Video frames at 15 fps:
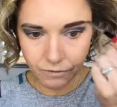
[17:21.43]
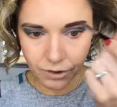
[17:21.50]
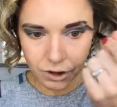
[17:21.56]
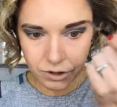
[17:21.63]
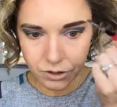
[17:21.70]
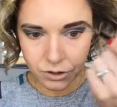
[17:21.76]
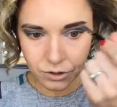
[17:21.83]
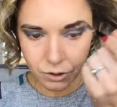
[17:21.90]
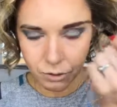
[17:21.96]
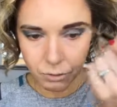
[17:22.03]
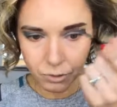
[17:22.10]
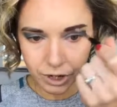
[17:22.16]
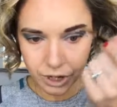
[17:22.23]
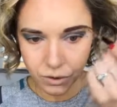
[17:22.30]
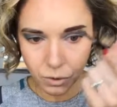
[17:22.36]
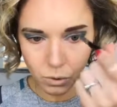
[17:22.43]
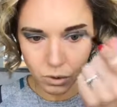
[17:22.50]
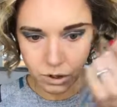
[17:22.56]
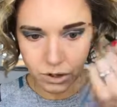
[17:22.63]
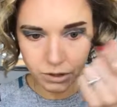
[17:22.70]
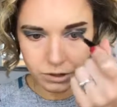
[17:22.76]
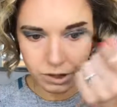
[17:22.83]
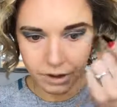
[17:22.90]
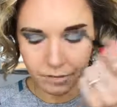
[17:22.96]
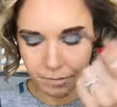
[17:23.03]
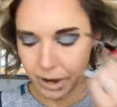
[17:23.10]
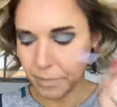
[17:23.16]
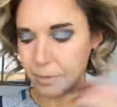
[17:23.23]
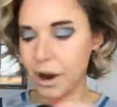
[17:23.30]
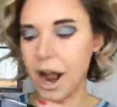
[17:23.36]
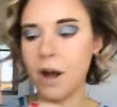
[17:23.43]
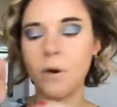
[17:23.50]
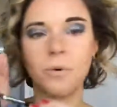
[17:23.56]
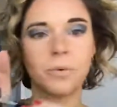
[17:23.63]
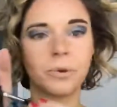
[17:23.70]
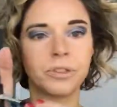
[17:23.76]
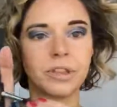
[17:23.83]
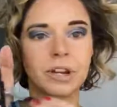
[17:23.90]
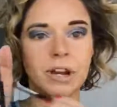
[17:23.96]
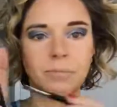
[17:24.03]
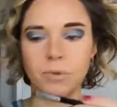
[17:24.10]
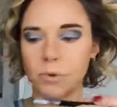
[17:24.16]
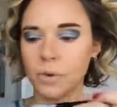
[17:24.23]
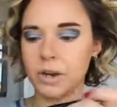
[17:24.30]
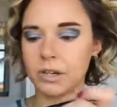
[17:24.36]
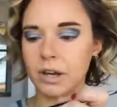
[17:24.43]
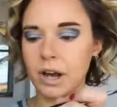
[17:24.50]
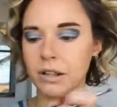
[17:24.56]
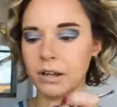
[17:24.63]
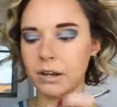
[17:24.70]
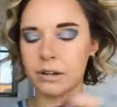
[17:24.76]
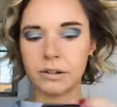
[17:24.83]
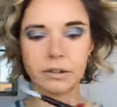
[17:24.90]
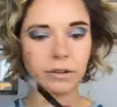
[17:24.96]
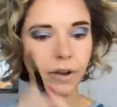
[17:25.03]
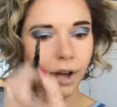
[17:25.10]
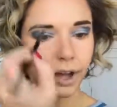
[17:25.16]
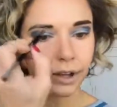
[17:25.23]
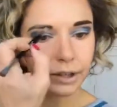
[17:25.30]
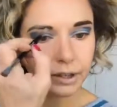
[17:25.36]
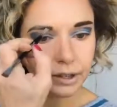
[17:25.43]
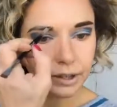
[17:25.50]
first 3/4 of my brow with the number 1 color, okay?